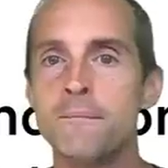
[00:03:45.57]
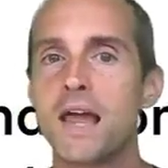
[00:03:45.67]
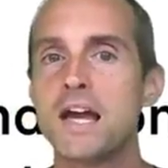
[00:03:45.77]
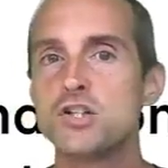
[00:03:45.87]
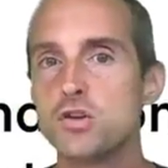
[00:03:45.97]

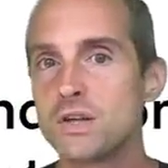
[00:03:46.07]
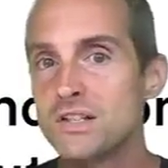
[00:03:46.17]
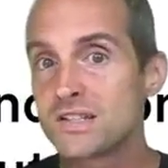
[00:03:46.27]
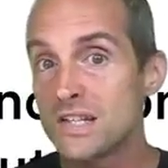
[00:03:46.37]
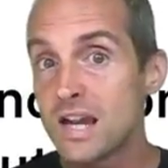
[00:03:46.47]
as you can
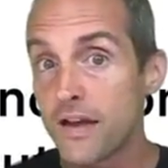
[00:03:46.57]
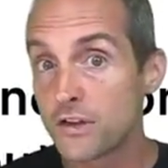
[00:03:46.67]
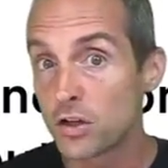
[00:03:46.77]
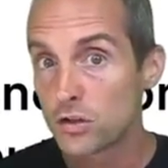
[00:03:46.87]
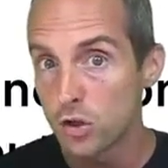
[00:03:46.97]
see on
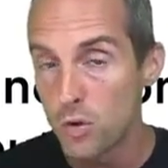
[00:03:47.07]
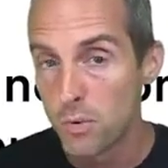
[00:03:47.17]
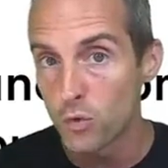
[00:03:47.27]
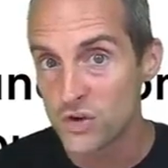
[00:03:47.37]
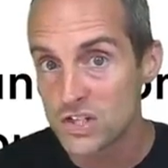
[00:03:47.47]
their
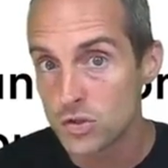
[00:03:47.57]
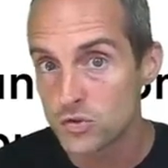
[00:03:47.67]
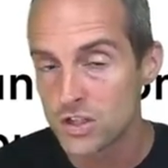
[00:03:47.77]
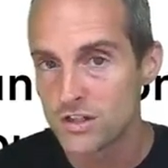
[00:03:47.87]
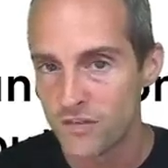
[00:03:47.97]
global
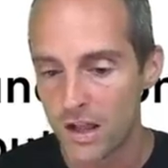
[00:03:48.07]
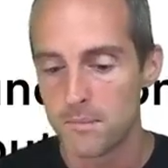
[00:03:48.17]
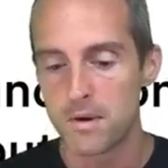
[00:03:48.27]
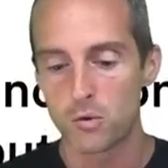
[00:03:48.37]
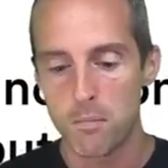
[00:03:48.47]
research and
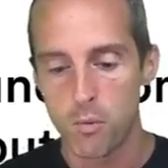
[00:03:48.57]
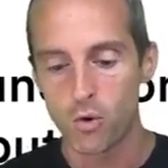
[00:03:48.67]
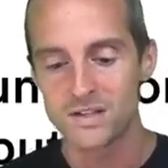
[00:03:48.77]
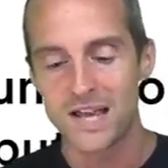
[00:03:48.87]
development reports